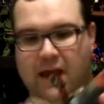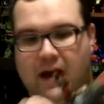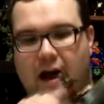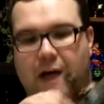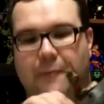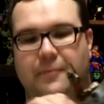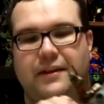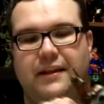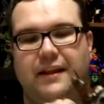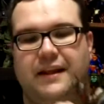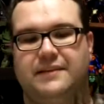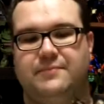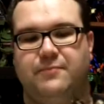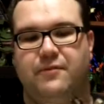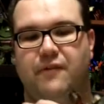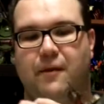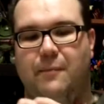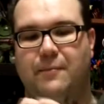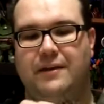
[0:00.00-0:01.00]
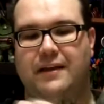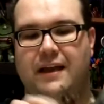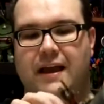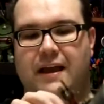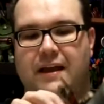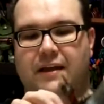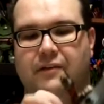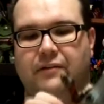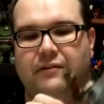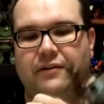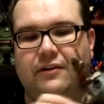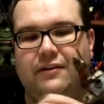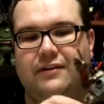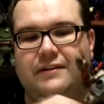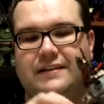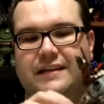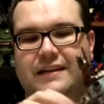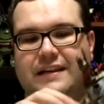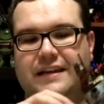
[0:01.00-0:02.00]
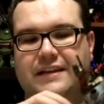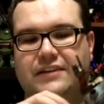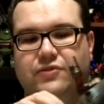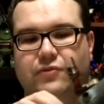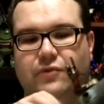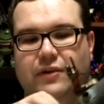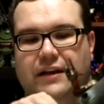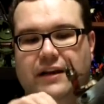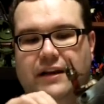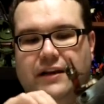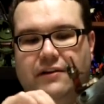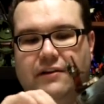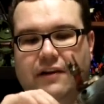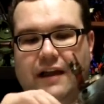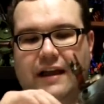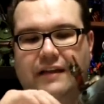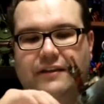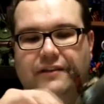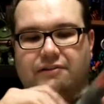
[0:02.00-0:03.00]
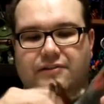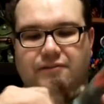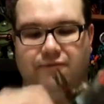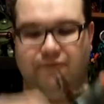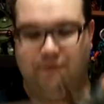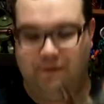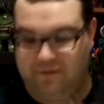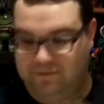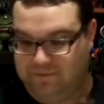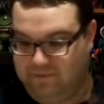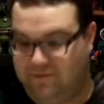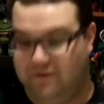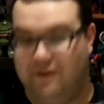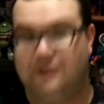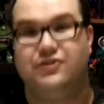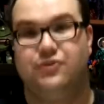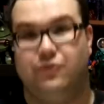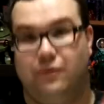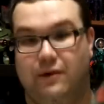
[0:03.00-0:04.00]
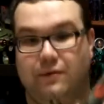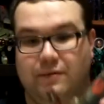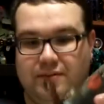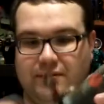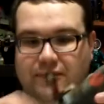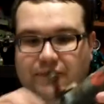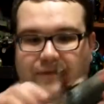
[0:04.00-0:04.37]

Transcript: But the legs move up and down. There is a knee joint here, and there's a foot joint, which the